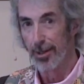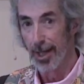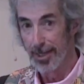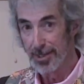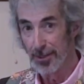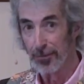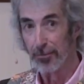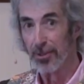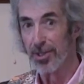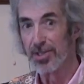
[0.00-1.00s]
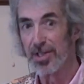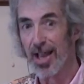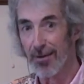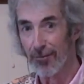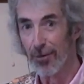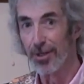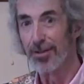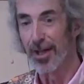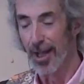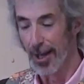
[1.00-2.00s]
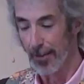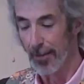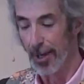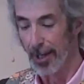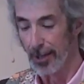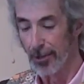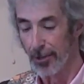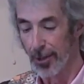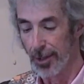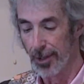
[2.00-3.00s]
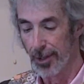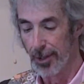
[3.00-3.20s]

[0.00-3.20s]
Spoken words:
I'd tell them this every time I could.